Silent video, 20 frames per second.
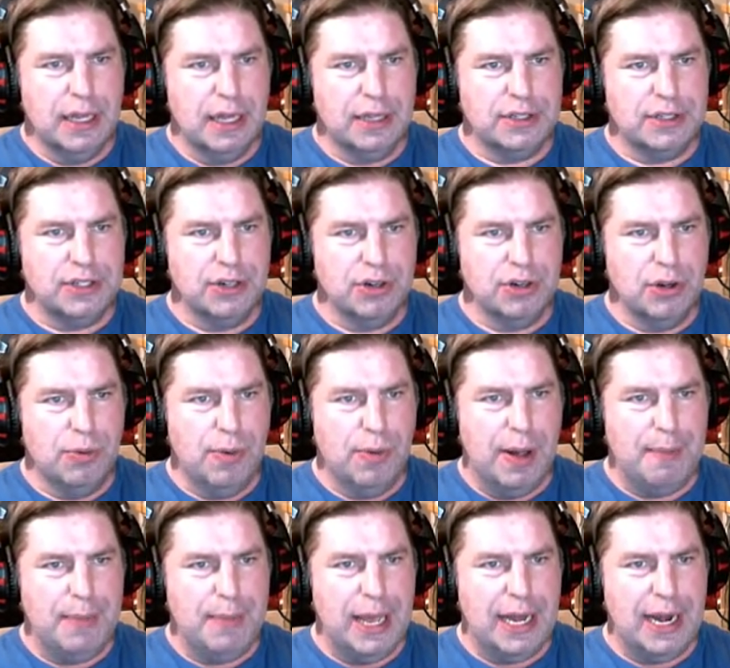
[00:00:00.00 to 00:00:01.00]
serial
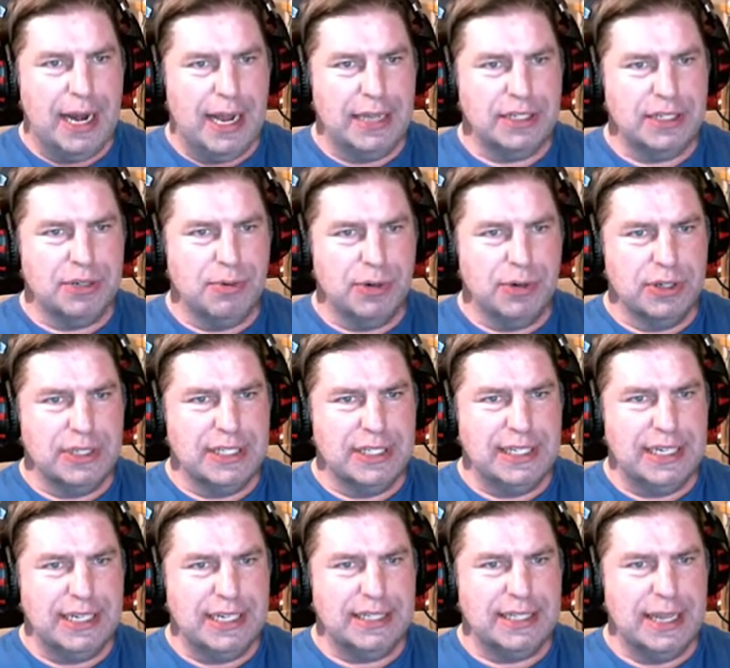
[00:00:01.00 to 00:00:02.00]
wombat i squared
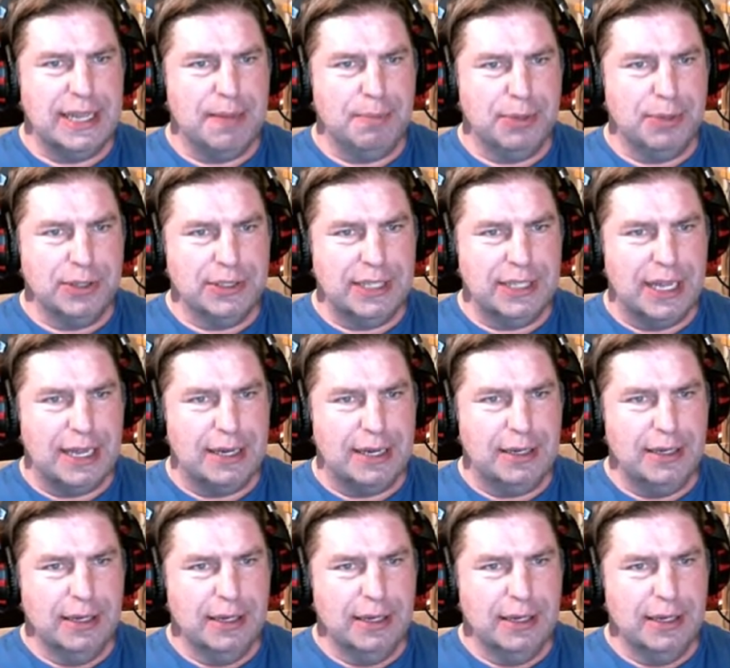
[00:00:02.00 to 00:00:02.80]
c example dot